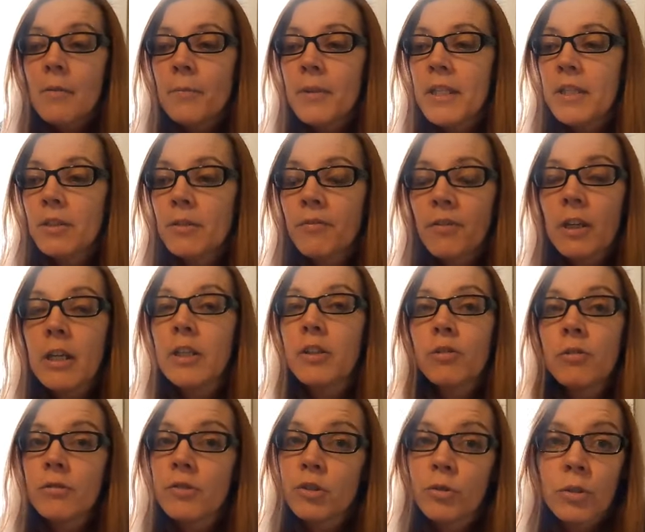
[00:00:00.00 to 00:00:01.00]
These are for
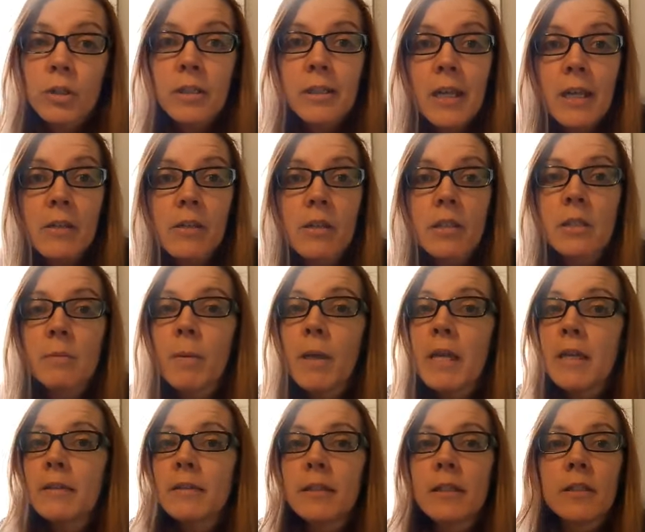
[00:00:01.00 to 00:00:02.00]
kids who have short attention
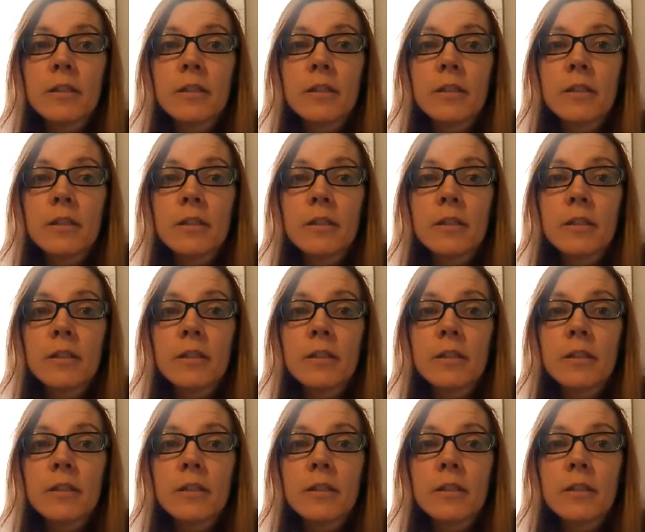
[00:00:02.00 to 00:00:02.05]
spans,